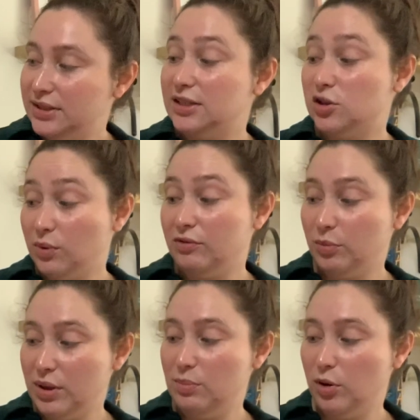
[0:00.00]
is The River
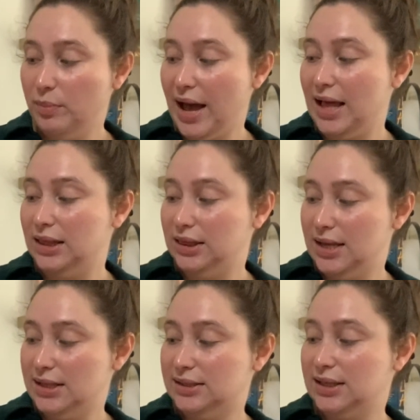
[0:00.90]
People by
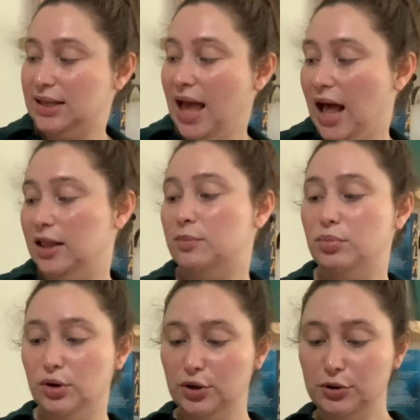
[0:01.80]
Liz
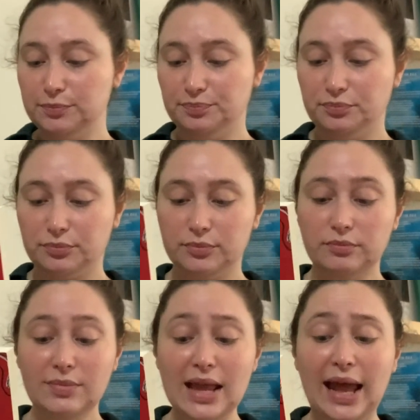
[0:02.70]
Kellebrew.
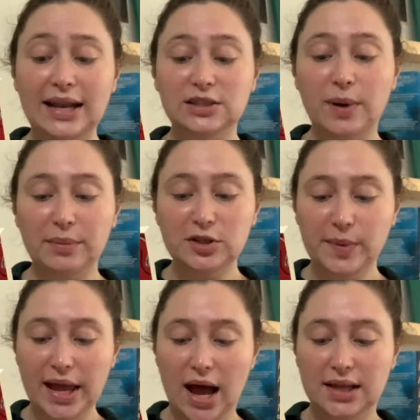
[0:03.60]
And it's published
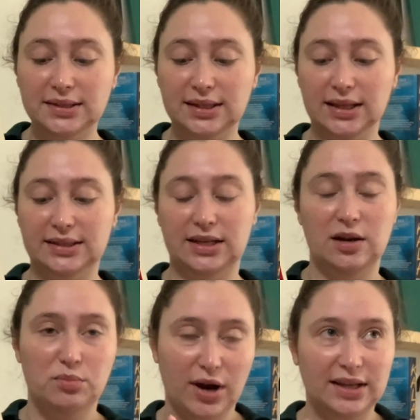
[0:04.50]
by
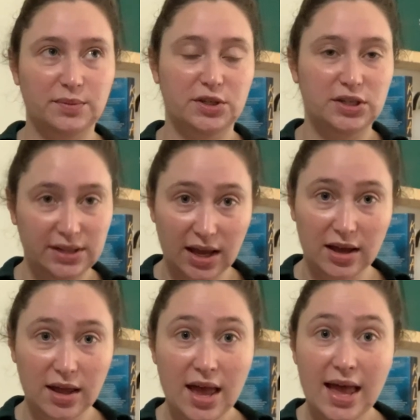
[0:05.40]
Unsolicited Press, which is
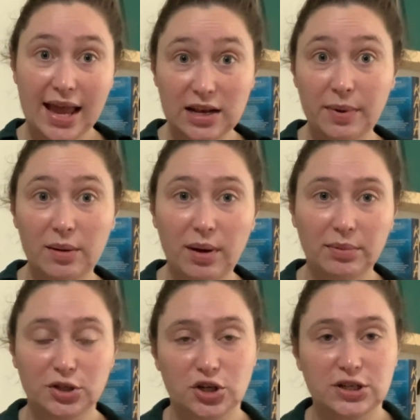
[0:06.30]
a independent
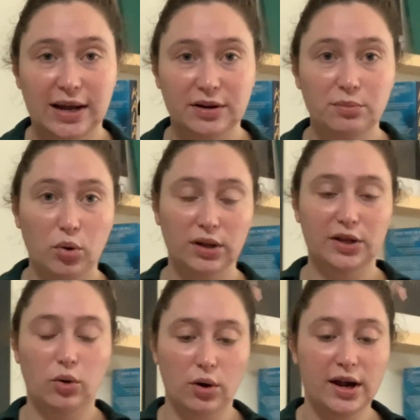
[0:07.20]
publisher down in Portland,
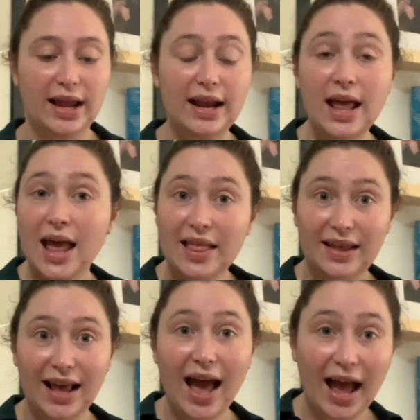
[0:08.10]
Oregon, that
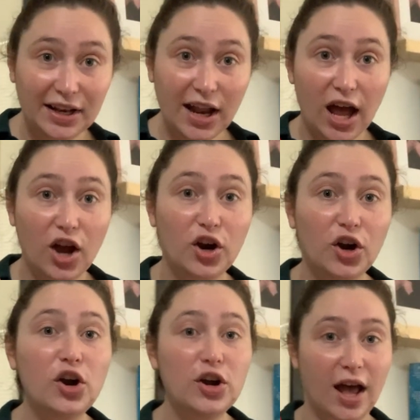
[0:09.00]
I had not
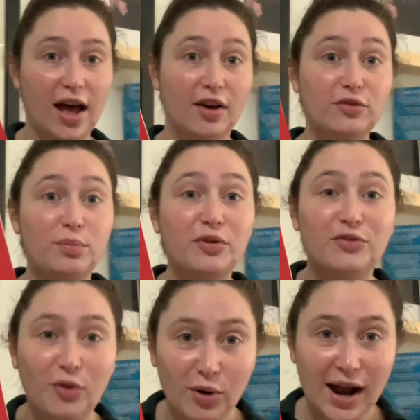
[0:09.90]
heard of
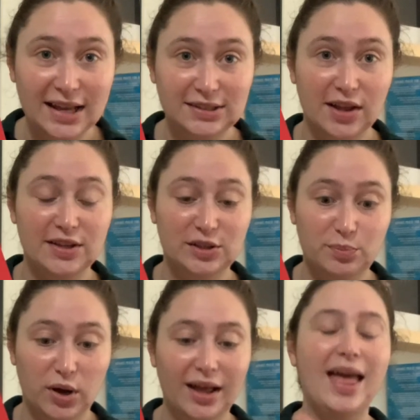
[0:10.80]
before I saw this
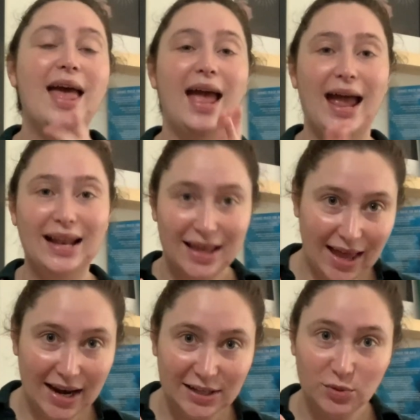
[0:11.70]
book. And
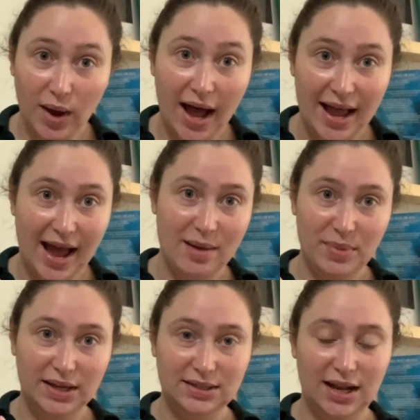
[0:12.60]
that is why I
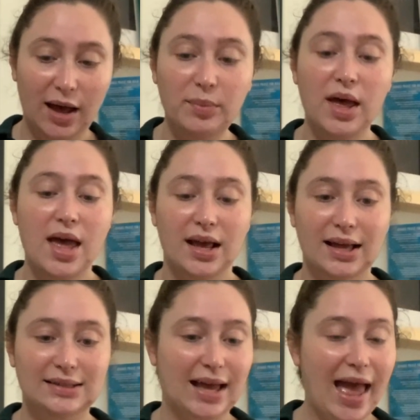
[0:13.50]
picked it up,
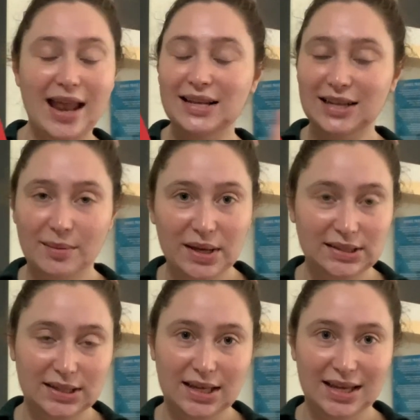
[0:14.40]
because anytime I
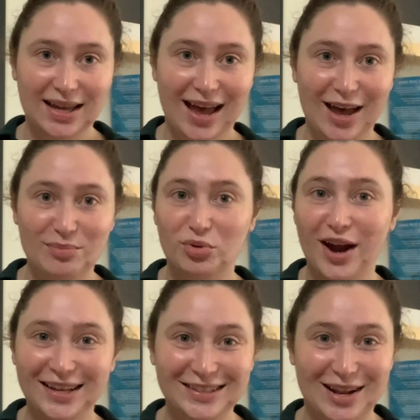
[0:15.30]
see a
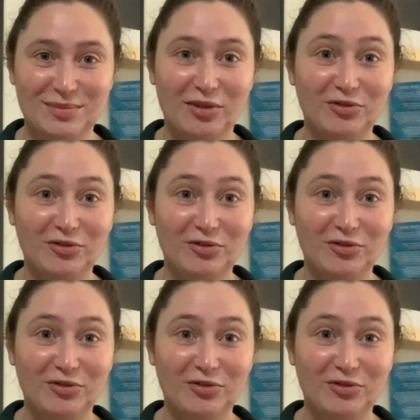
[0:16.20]
press that I'm not